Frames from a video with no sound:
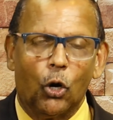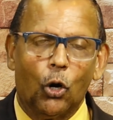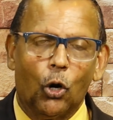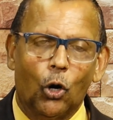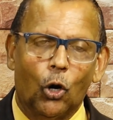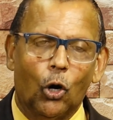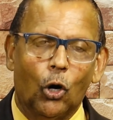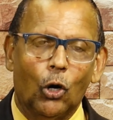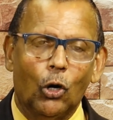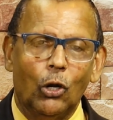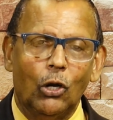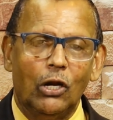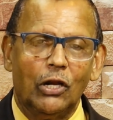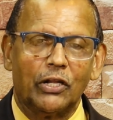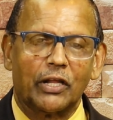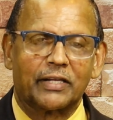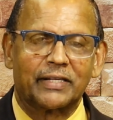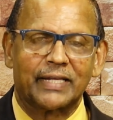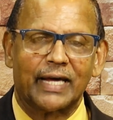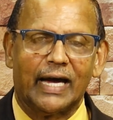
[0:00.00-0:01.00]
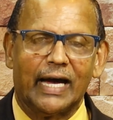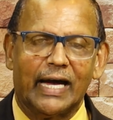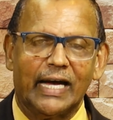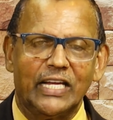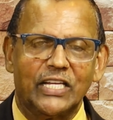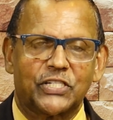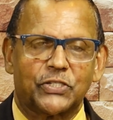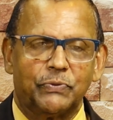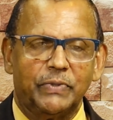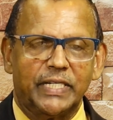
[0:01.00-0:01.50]
all the
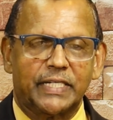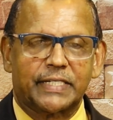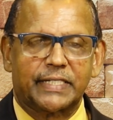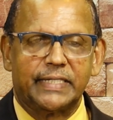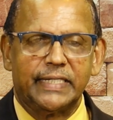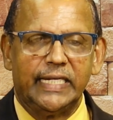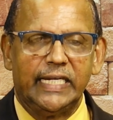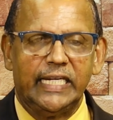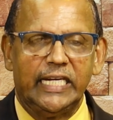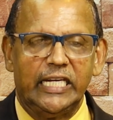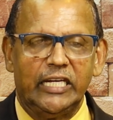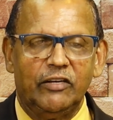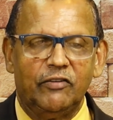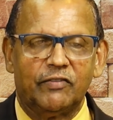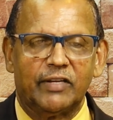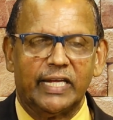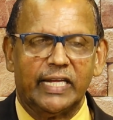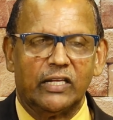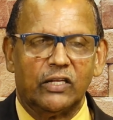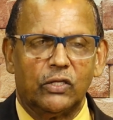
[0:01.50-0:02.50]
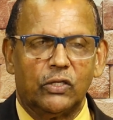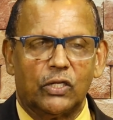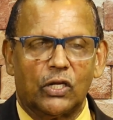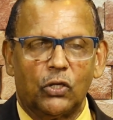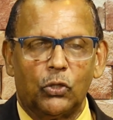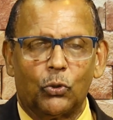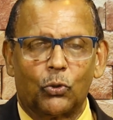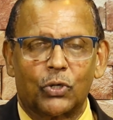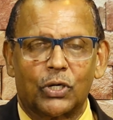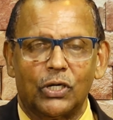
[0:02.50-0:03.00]
tithes received in the
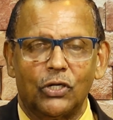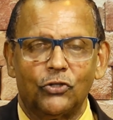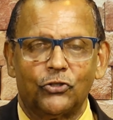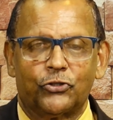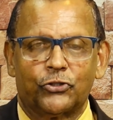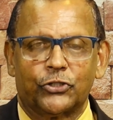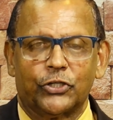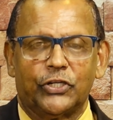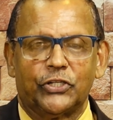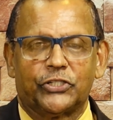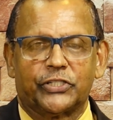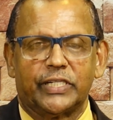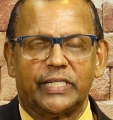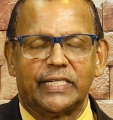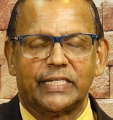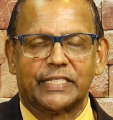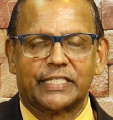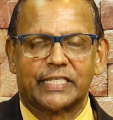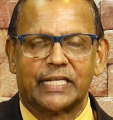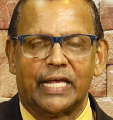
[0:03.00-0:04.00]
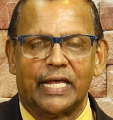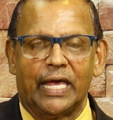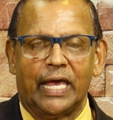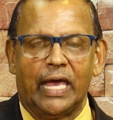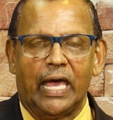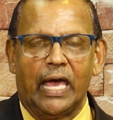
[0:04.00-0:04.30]
local churches